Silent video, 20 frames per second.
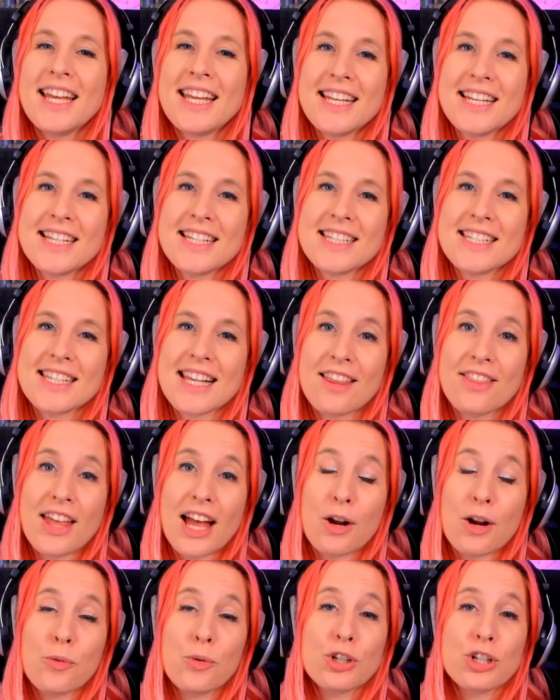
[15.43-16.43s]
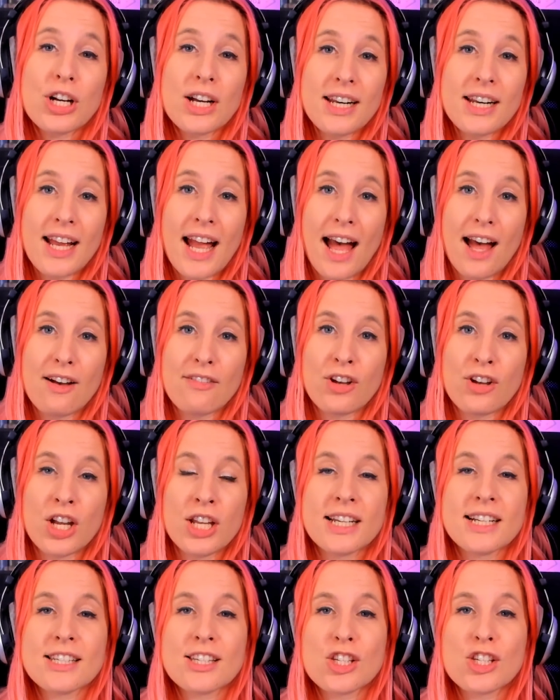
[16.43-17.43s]
is that we're gonna have an
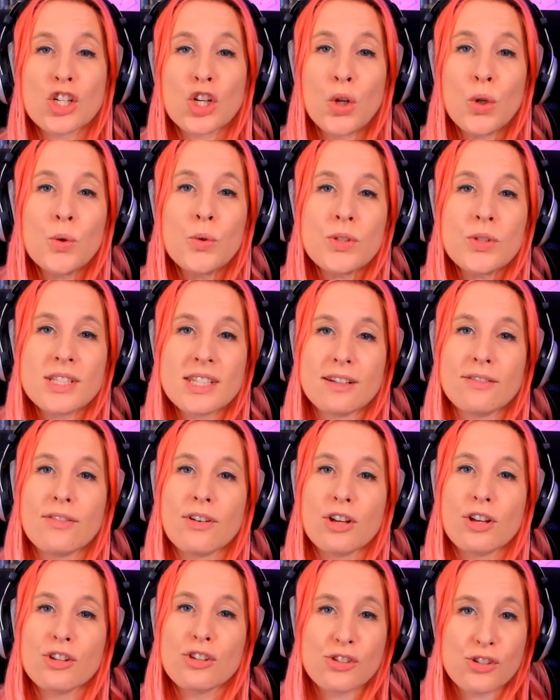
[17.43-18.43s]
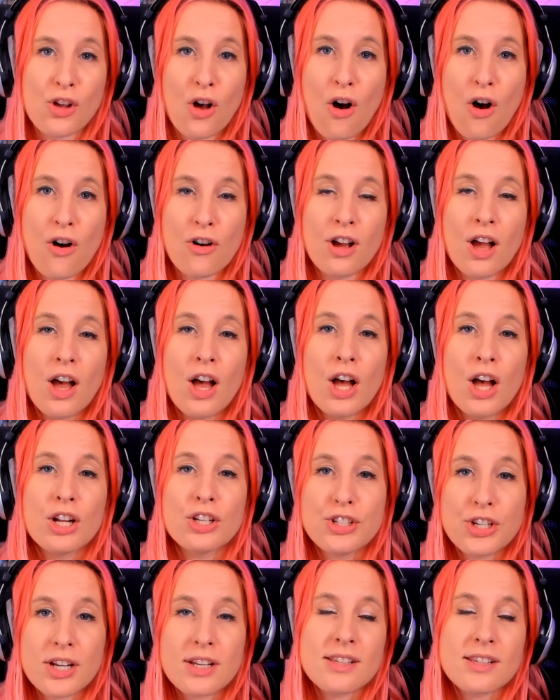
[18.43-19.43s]
exclusive song
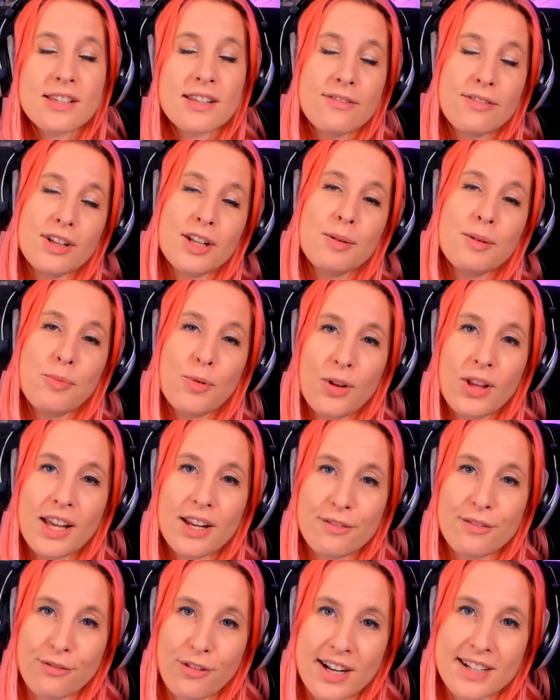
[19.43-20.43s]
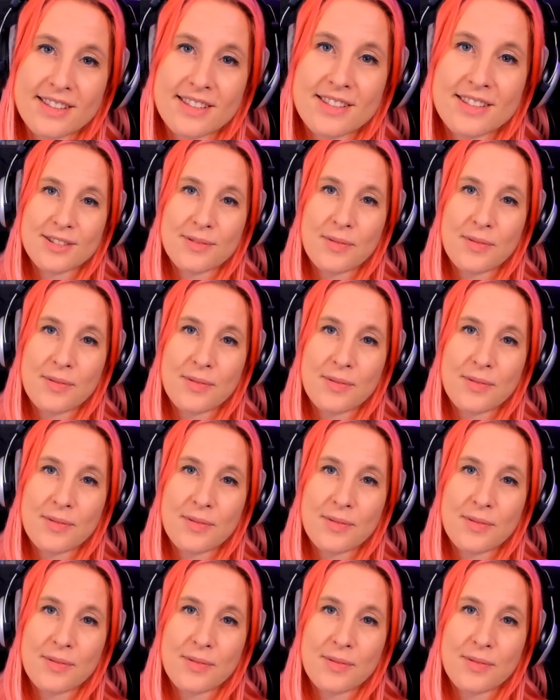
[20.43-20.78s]
just available in France.